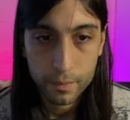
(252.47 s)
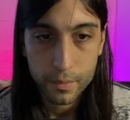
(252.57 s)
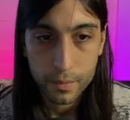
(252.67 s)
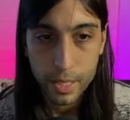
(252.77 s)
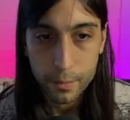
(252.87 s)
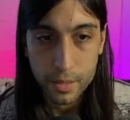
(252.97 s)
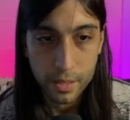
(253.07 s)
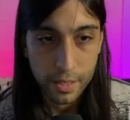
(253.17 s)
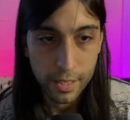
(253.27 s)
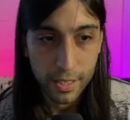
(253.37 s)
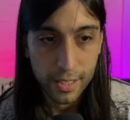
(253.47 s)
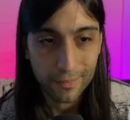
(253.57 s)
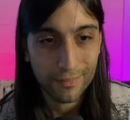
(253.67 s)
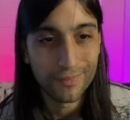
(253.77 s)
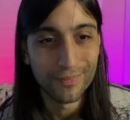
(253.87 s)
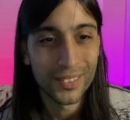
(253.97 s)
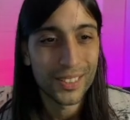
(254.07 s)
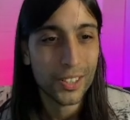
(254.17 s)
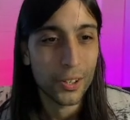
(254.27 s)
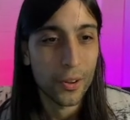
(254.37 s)
Yep, sounds like a kick.
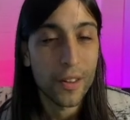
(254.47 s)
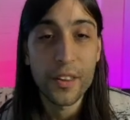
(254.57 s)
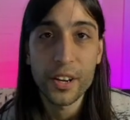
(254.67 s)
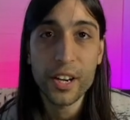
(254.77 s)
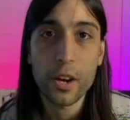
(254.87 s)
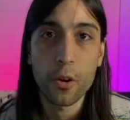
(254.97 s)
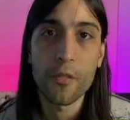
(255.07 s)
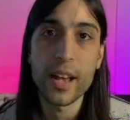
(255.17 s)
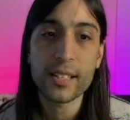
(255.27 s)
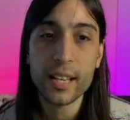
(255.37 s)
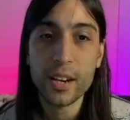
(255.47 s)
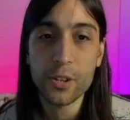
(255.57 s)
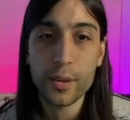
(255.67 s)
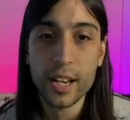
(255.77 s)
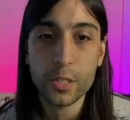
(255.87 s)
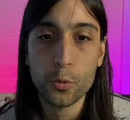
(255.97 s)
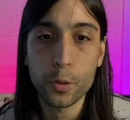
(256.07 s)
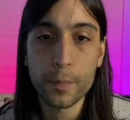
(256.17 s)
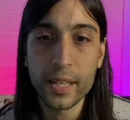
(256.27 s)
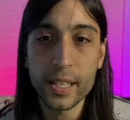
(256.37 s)
So there you go. That's how you
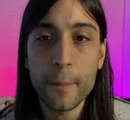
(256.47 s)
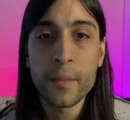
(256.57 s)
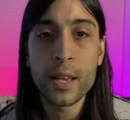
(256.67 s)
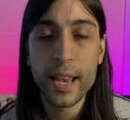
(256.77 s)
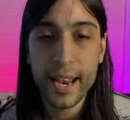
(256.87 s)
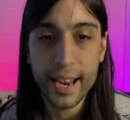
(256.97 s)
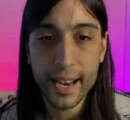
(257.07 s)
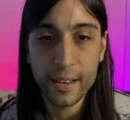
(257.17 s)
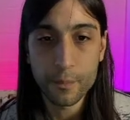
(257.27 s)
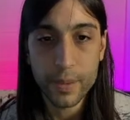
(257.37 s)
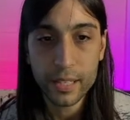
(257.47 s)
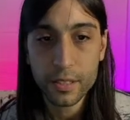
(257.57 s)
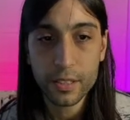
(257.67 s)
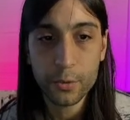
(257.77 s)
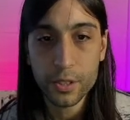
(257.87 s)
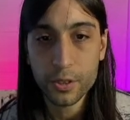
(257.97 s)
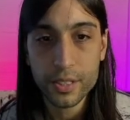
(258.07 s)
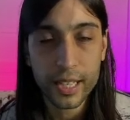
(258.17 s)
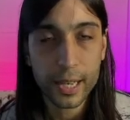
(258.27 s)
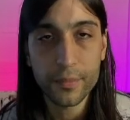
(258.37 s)
export MIDI. And basically you would do the
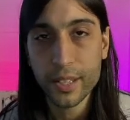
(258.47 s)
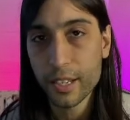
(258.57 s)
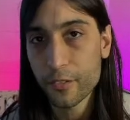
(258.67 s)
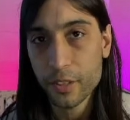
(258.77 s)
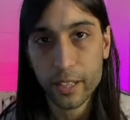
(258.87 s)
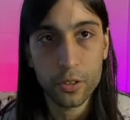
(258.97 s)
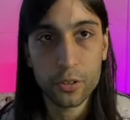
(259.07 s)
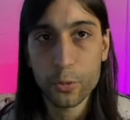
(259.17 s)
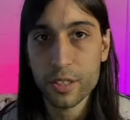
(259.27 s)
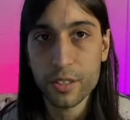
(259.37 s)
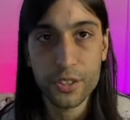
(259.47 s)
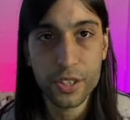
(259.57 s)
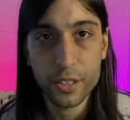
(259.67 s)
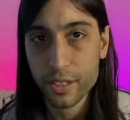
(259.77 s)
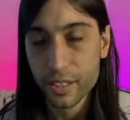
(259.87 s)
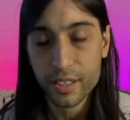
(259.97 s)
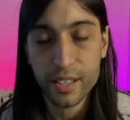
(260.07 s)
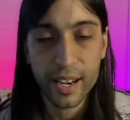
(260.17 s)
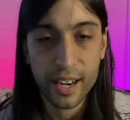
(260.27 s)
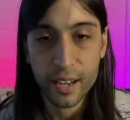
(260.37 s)
same thing for like all the rest of the shells, like
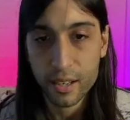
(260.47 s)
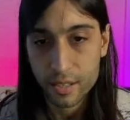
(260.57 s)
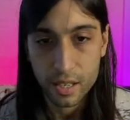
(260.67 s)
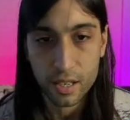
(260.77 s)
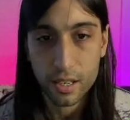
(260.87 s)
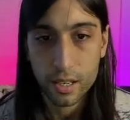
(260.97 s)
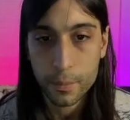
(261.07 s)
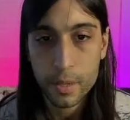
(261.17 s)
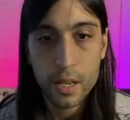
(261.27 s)
snare, tom,